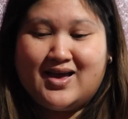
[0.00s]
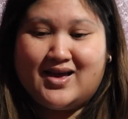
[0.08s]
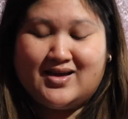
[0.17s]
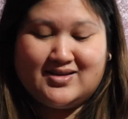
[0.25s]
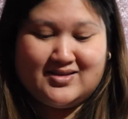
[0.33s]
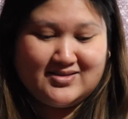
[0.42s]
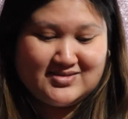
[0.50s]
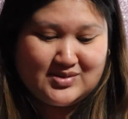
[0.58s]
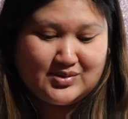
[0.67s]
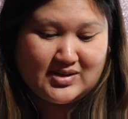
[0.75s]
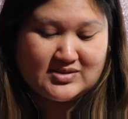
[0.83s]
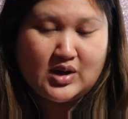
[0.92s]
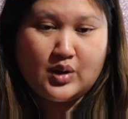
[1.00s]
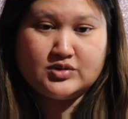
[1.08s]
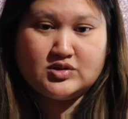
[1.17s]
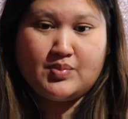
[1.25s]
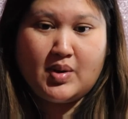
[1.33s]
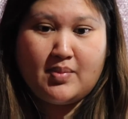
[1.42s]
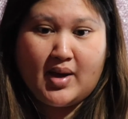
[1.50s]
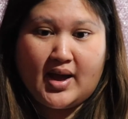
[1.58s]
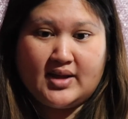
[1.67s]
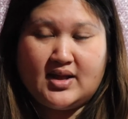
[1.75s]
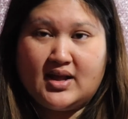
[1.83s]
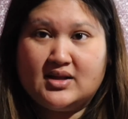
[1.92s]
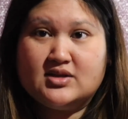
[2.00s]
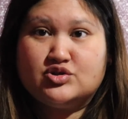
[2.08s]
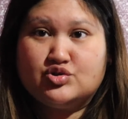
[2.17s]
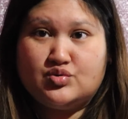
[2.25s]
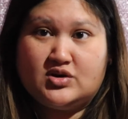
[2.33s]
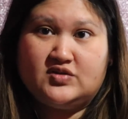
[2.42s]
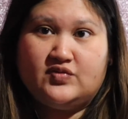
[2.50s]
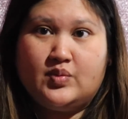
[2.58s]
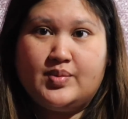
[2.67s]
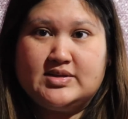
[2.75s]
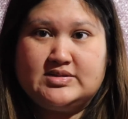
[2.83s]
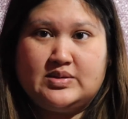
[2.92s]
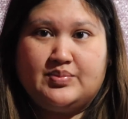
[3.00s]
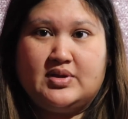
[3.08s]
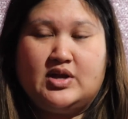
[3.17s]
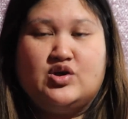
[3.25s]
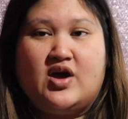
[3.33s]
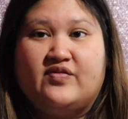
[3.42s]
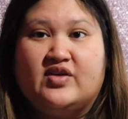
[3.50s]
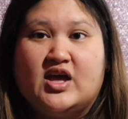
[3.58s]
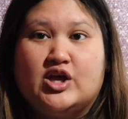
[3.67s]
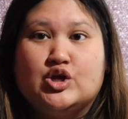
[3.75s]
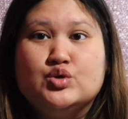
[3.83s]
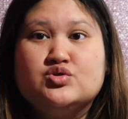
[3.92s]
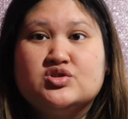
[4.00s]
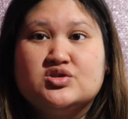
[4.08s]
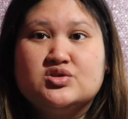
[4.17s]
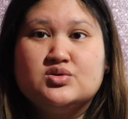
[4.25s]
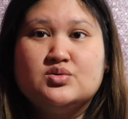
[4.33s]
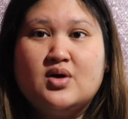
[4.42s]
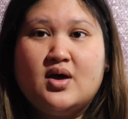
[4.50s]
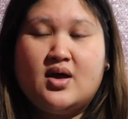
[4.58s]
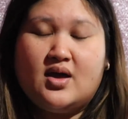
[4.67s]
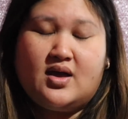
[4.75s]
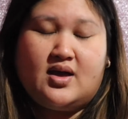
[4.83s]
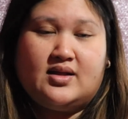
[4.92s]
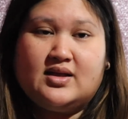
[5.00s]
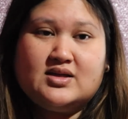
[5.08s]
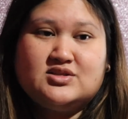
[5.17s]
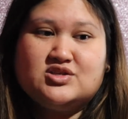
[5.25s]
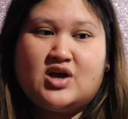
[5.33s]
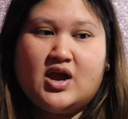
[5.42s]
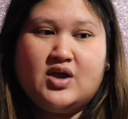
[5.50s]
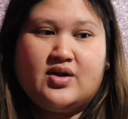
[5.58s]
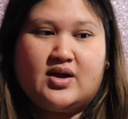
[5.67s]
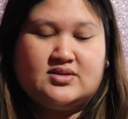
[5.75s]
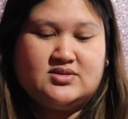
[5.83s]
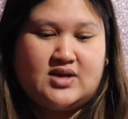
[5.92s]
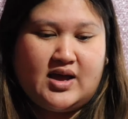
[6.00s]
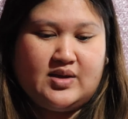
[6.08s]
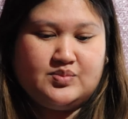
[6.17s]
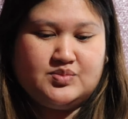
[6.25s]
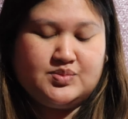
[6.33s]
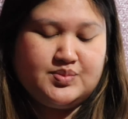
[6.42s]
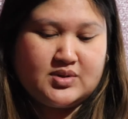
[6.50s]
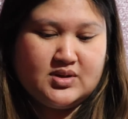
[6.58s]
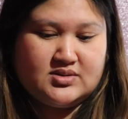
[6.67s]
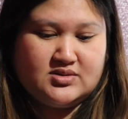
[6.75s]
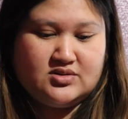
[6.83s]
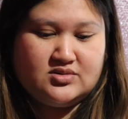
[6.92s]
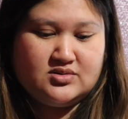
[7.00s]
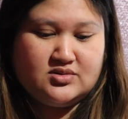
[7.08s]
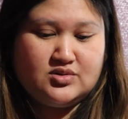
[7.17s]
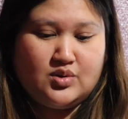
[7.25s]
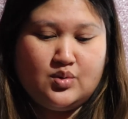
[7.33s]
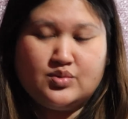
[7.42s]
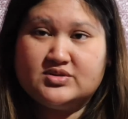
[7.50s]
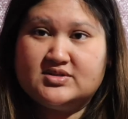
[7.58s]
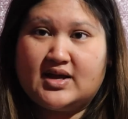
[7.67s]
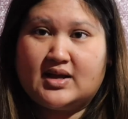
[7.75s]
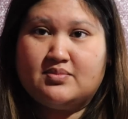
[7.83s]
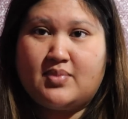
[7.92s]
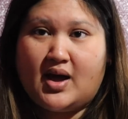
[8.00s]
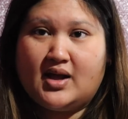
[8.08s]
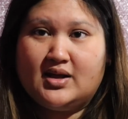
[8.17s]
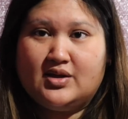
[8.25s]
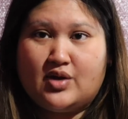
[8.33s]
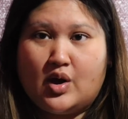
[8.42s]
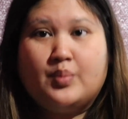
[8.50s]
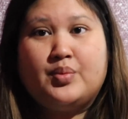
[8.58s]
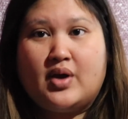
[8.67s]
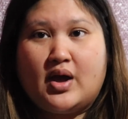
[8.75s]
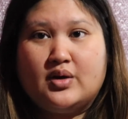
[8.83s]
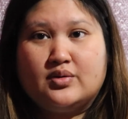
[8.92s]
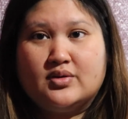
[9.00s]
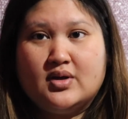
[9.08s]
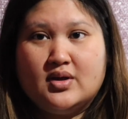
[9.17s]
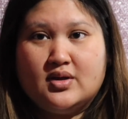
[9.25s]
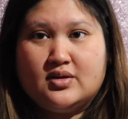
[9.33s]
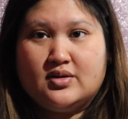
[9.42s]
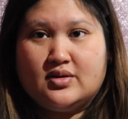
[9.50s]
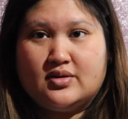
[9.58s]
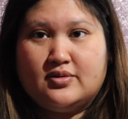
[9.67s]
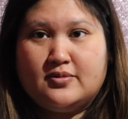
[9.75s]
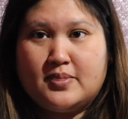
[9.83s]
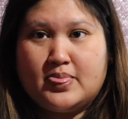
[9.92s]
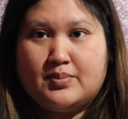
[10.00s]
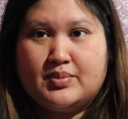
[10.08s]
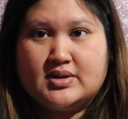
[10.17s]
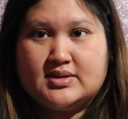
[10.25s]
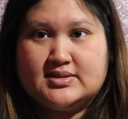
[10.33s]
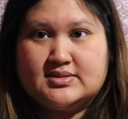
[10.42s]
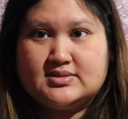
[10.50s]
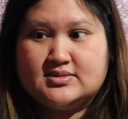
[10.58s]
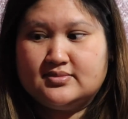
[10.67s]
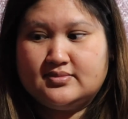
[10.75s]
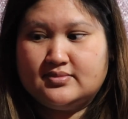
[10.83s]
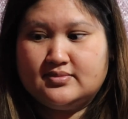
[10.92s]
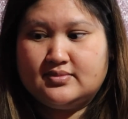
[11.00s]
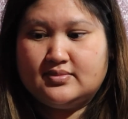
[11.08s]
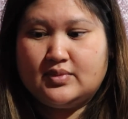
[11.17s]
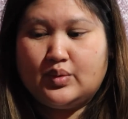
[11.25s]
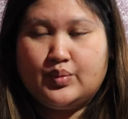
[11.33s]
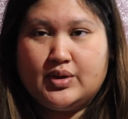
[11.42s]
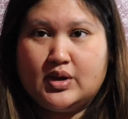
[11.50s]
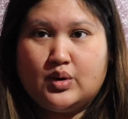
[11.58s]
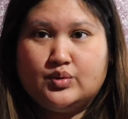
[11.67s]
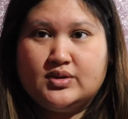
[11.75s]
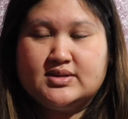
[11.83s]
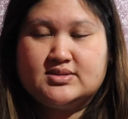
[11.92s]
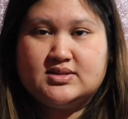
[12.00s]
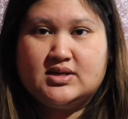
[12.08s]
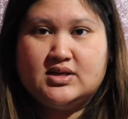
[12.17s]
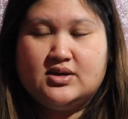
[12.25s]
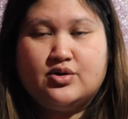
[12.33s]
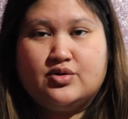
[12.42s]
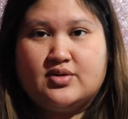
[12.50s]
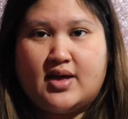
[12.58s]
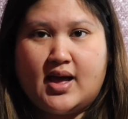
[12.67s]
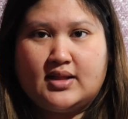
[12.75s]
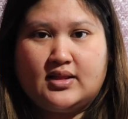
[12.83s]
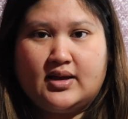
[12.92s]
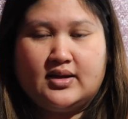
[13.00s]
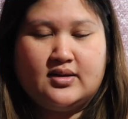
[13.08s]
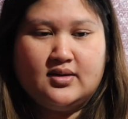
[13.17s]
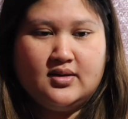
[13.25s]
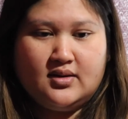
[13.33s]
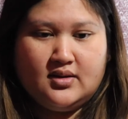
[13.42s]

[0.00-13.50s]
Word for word: and so that's always on my mind. And it is stressful, but it's something that you have to get used to, and it gets tiring at times because there's no second body to help you out. You know, because we only see her dad like